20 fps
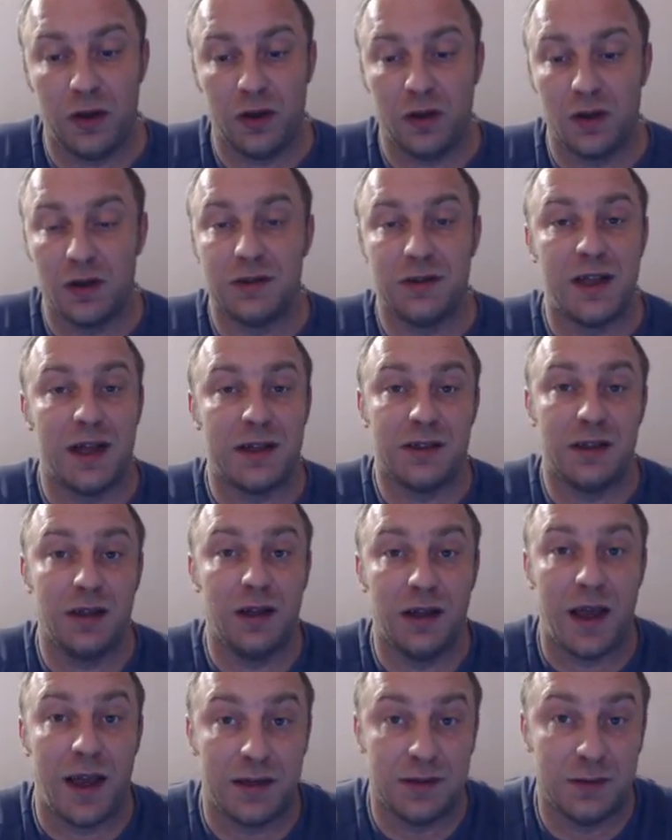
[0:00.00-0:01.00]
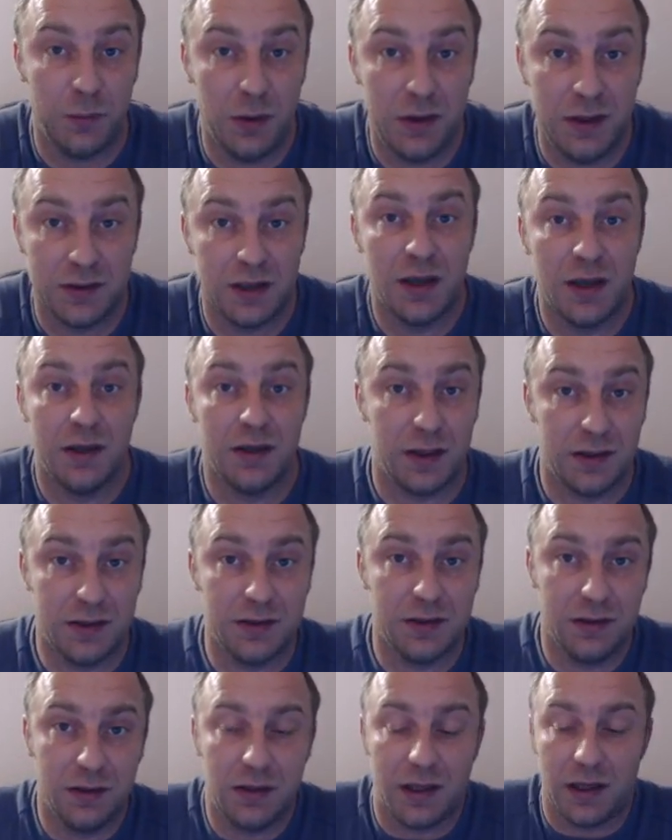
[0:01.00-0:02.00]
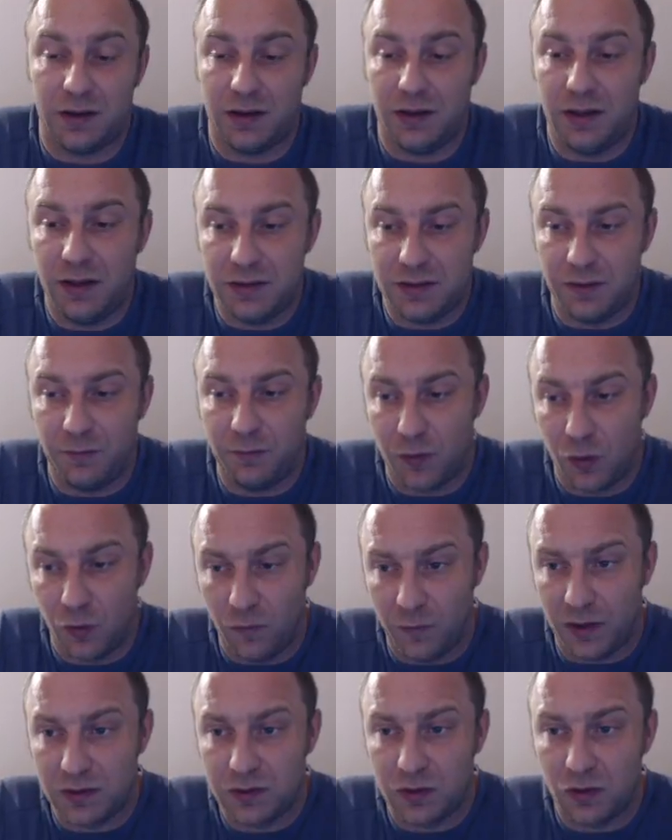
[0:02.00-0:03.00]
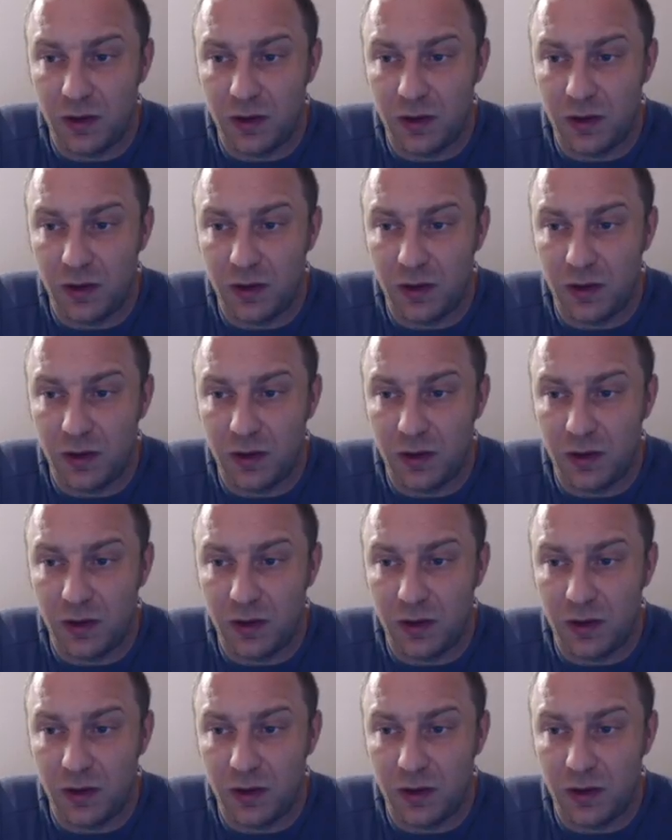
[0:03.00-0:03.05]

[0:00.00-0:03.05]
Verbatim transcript: because that's the last piece that's, that needs improvement.